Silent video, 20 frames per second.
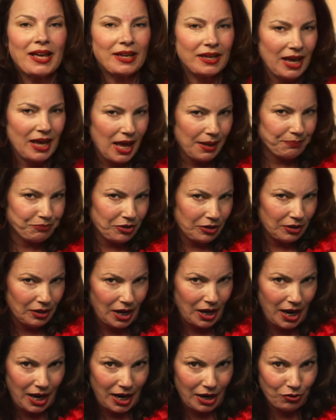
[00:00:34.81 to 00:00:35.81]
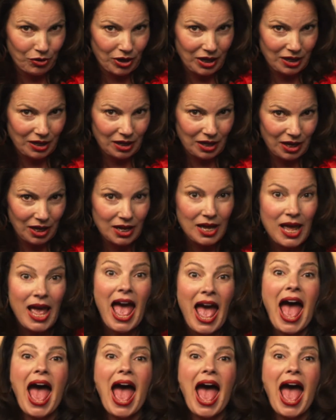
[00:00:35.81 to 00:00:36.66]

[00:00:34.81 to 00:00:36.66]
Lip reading: Captain Erica,